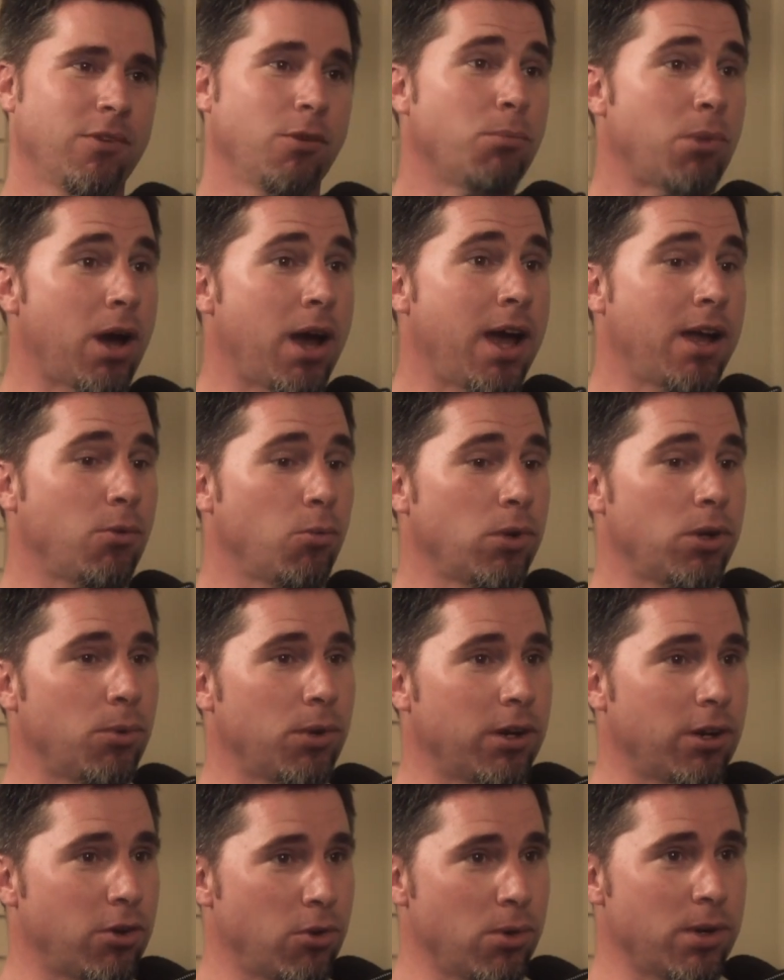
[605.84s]
But we
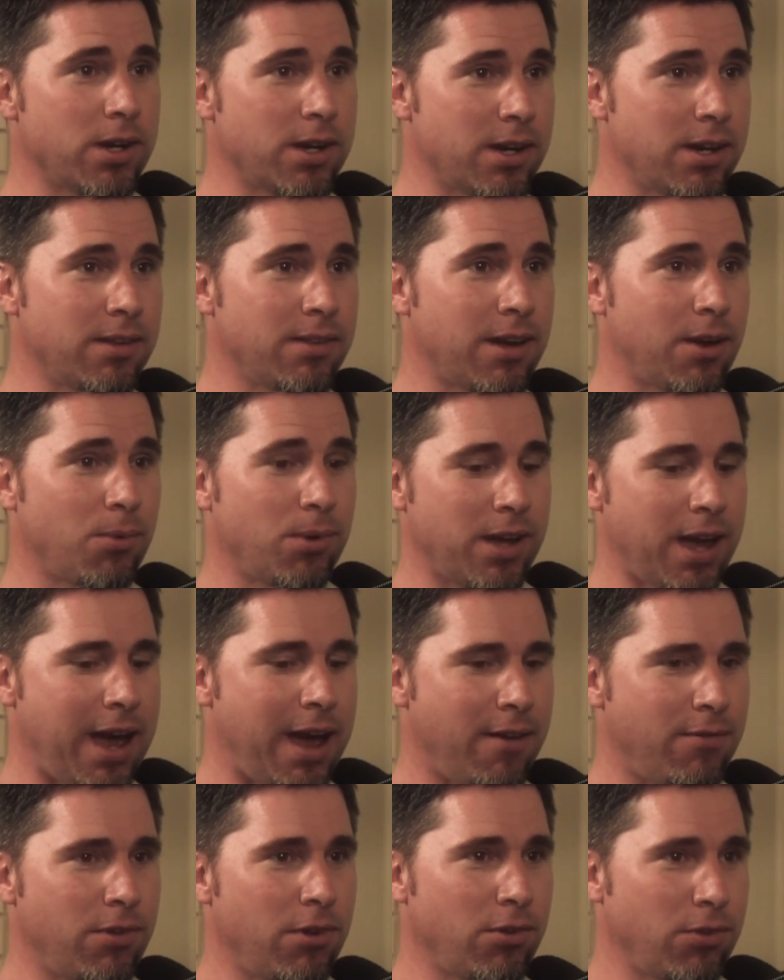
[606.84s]
would agree that we
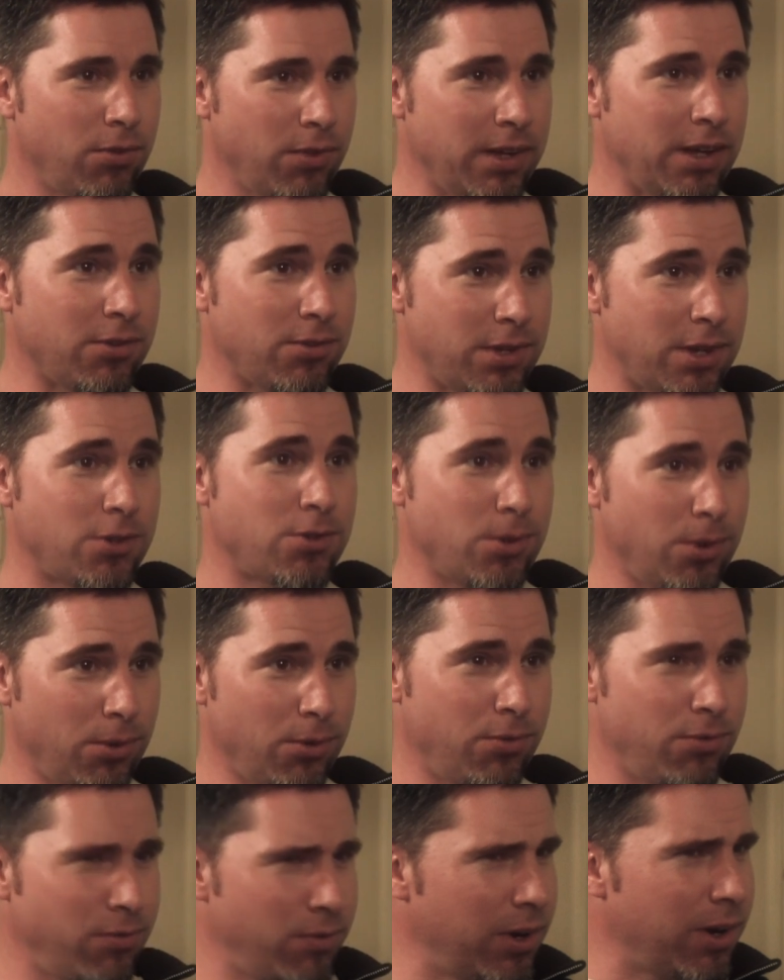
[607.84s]
have the
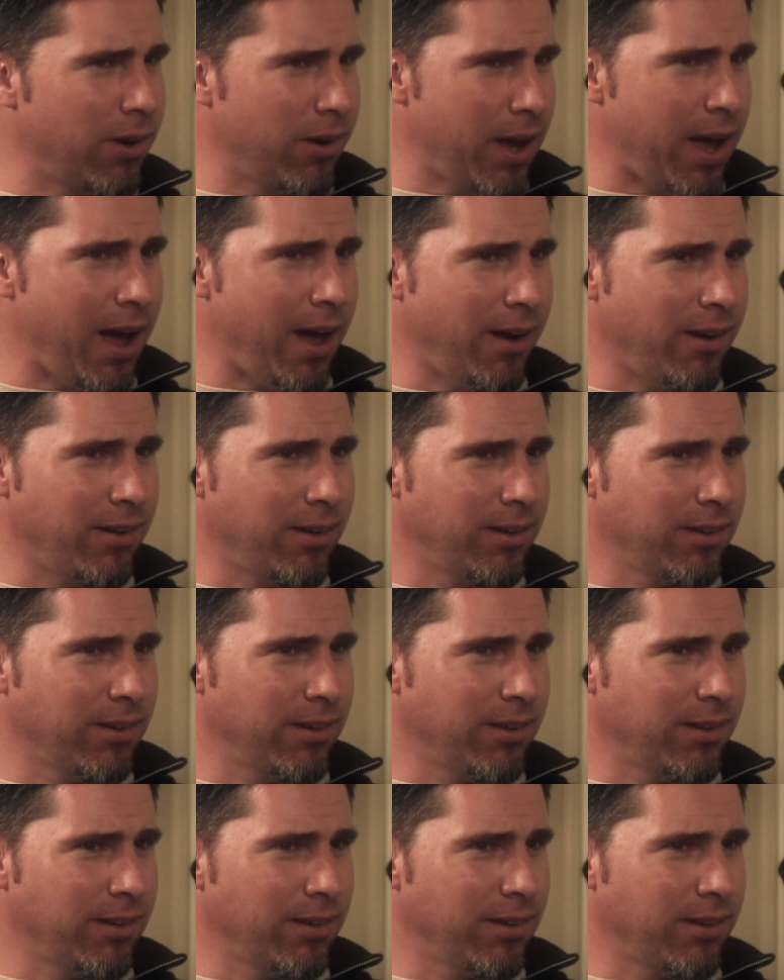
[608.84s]
essentials figured out,